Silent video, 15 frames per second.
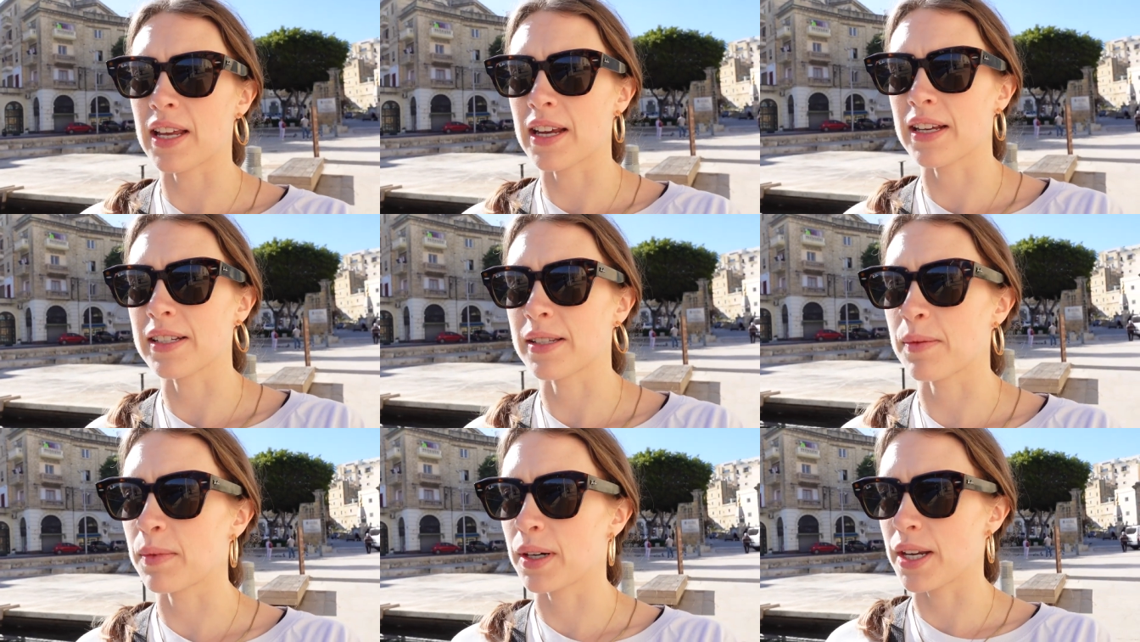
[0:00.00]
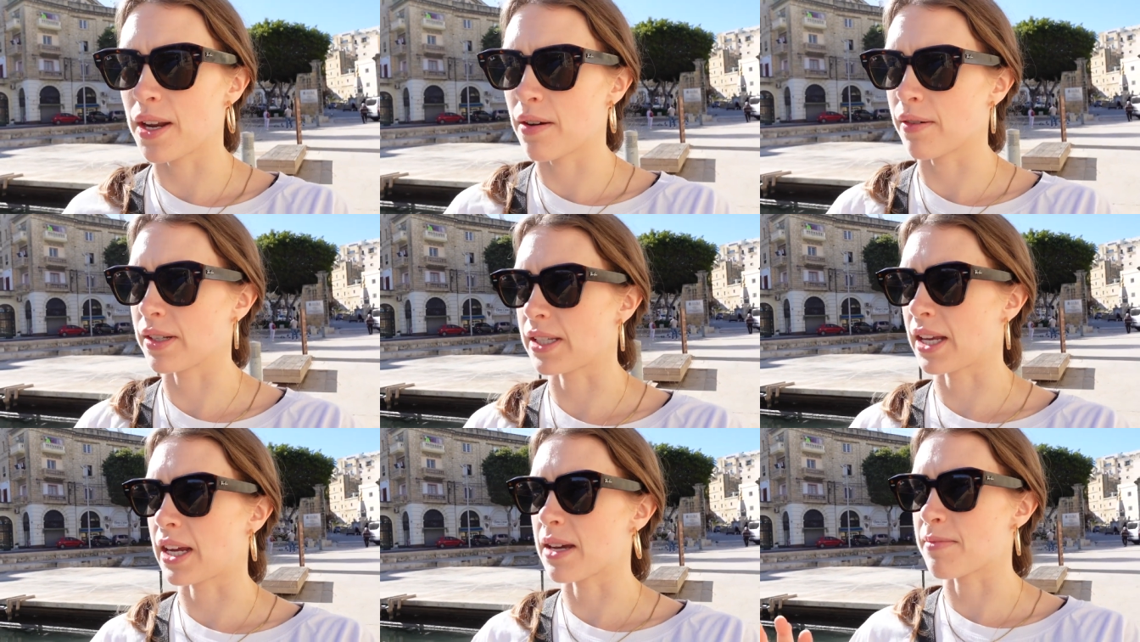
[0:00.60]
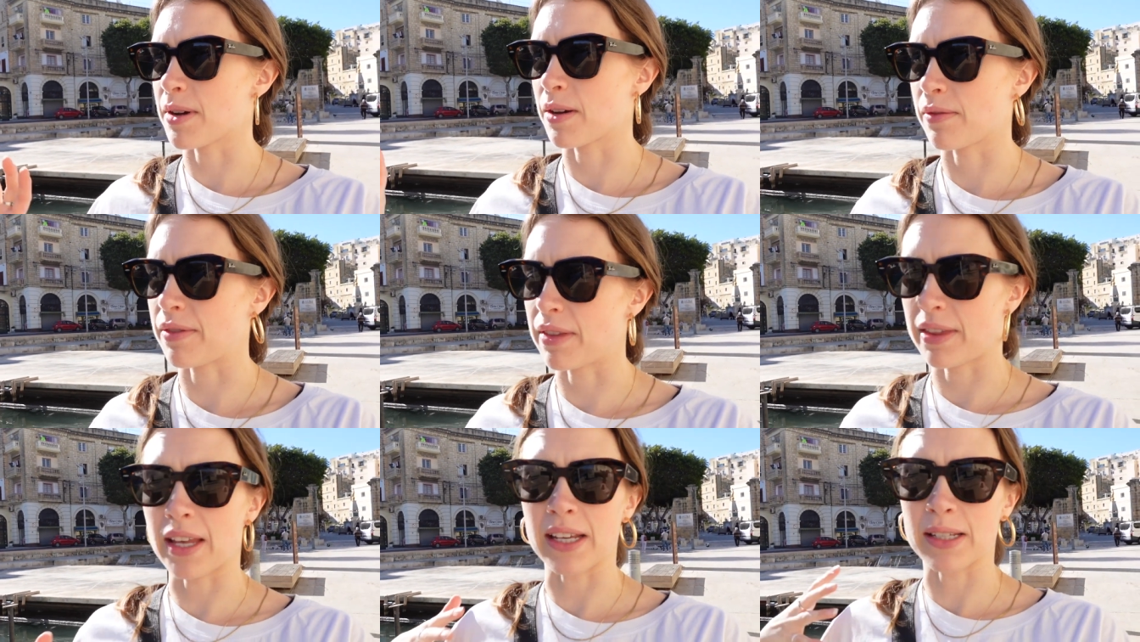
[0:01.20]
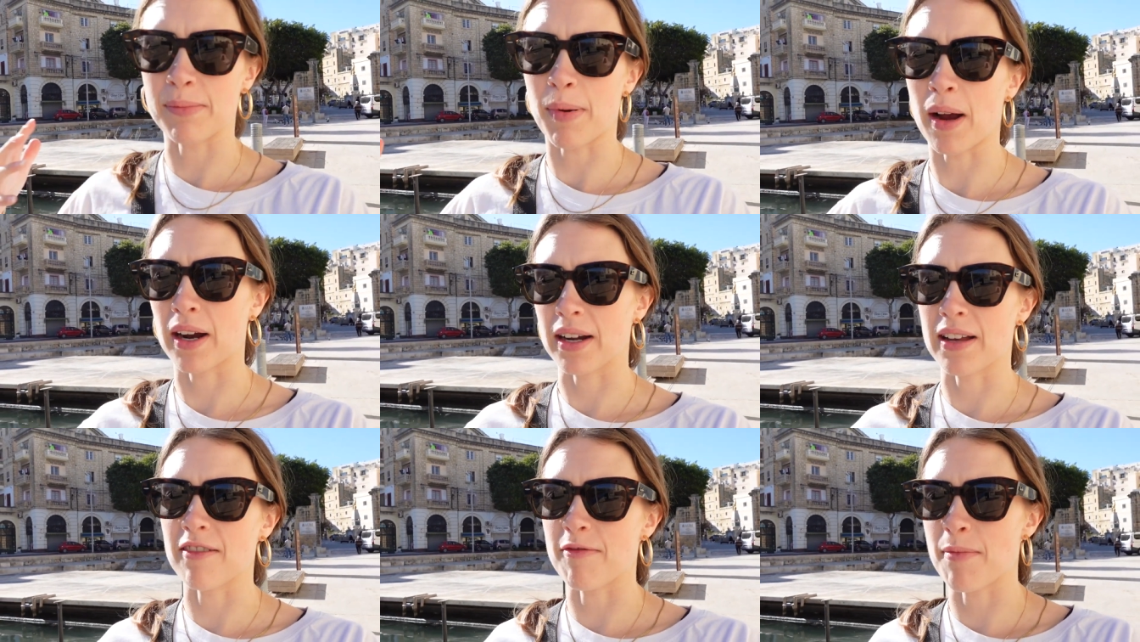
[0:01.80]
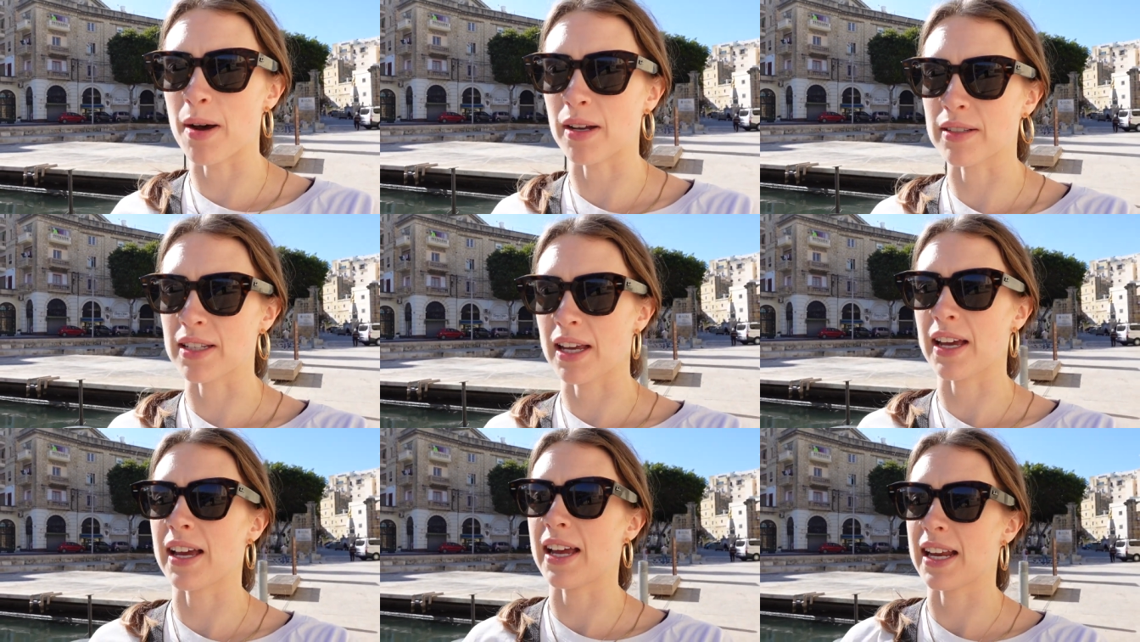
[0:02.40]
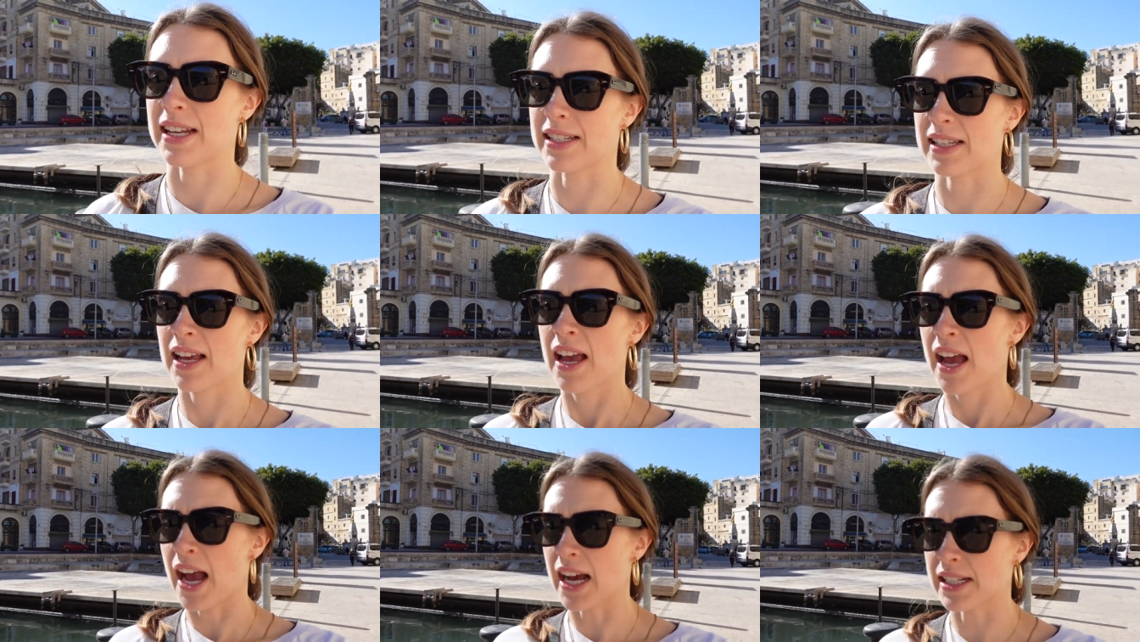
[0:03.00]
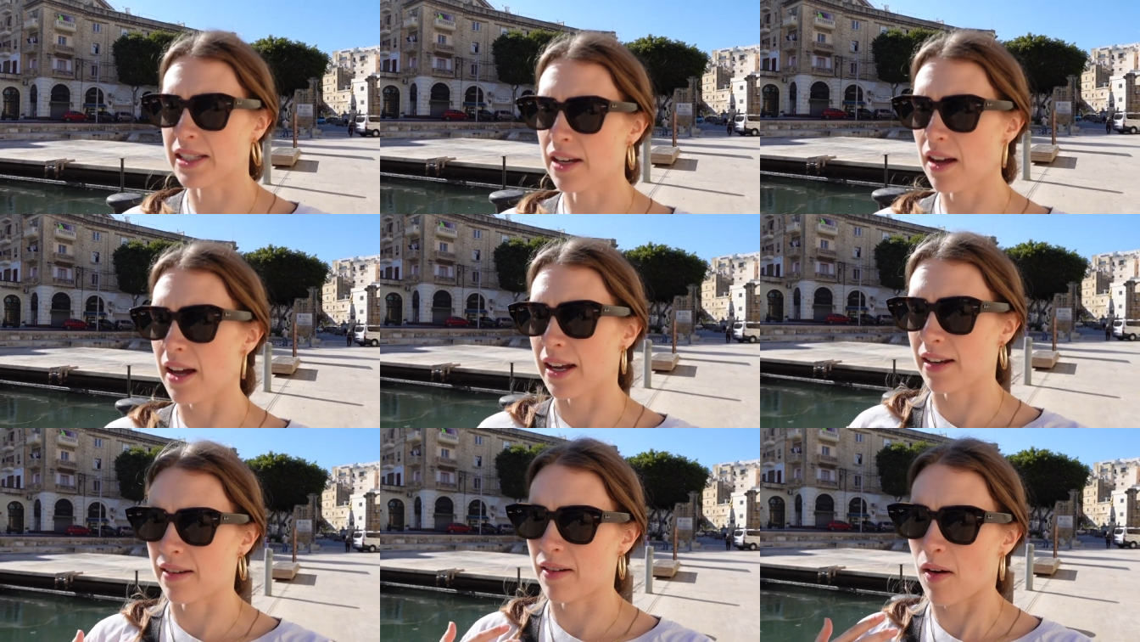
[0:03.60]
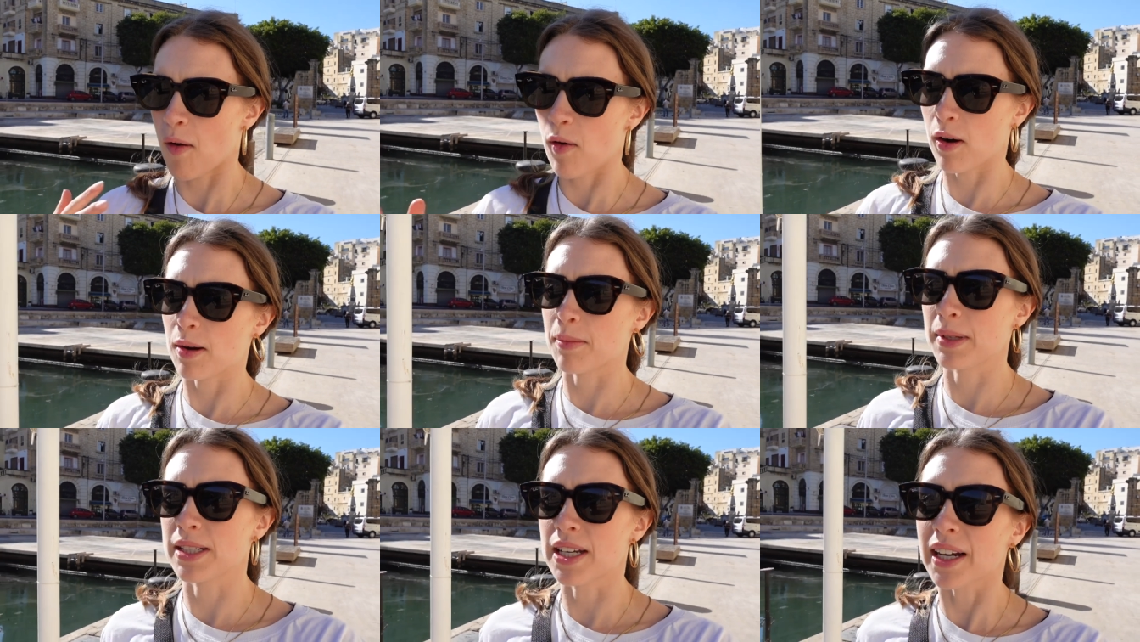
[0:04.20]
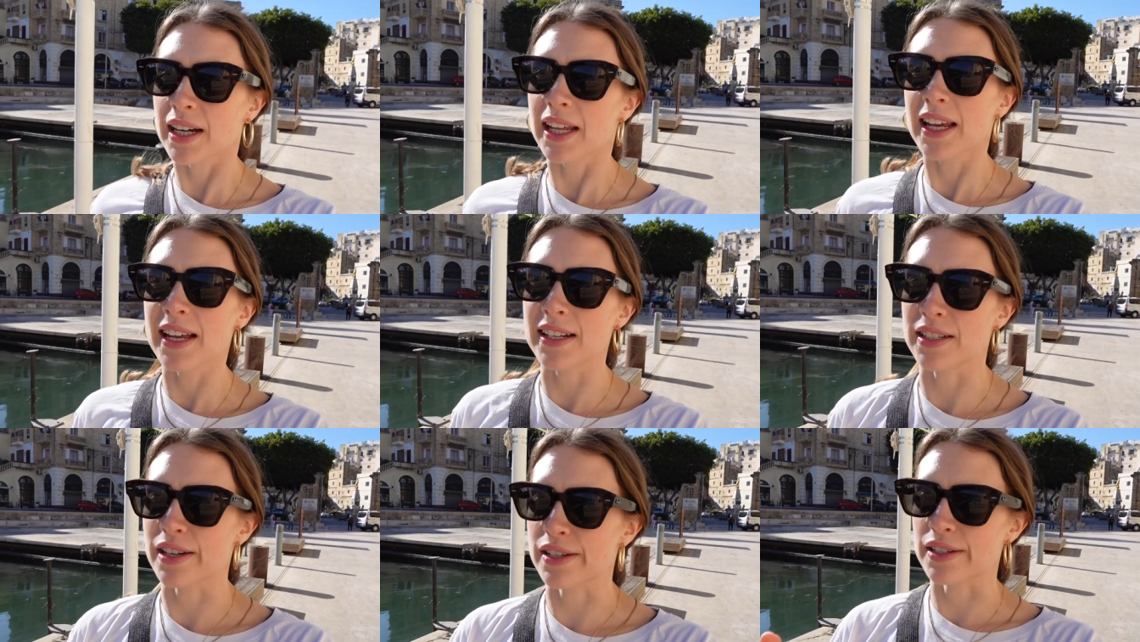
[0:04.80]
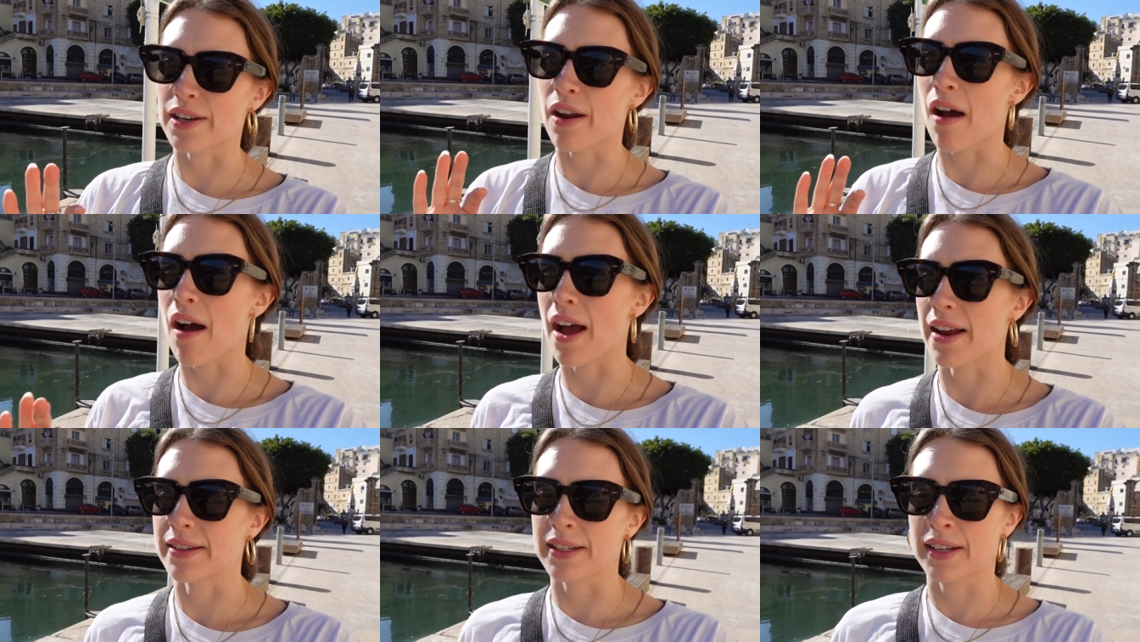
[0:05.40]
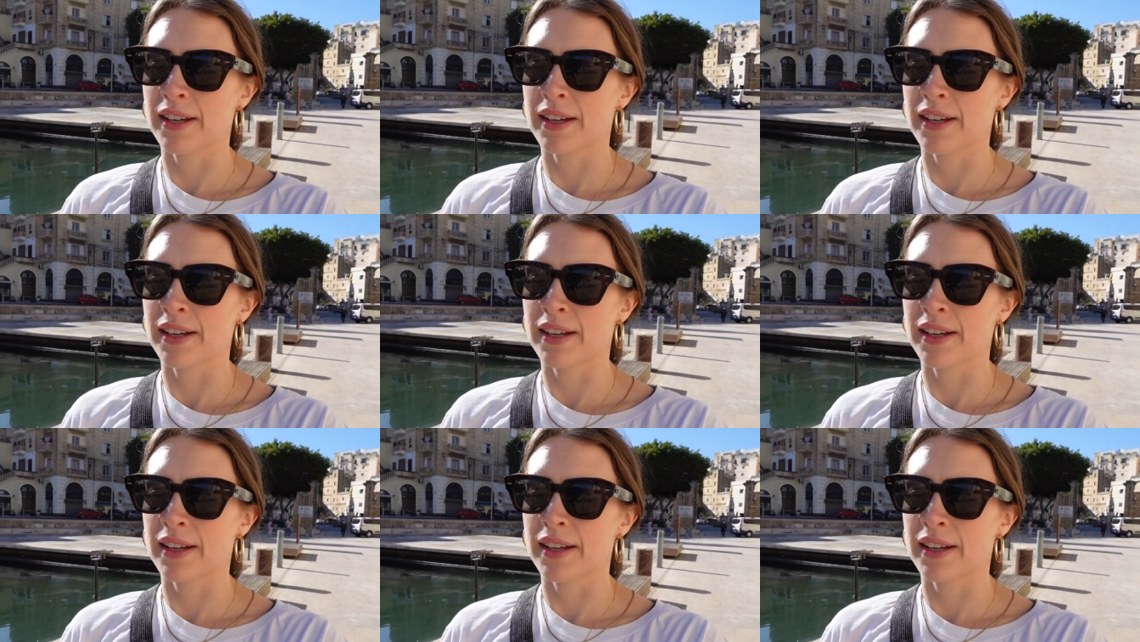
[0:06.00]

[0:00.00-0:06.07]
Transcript: things we're noticing about this part of Malta is it's not horribly dirty, it's just not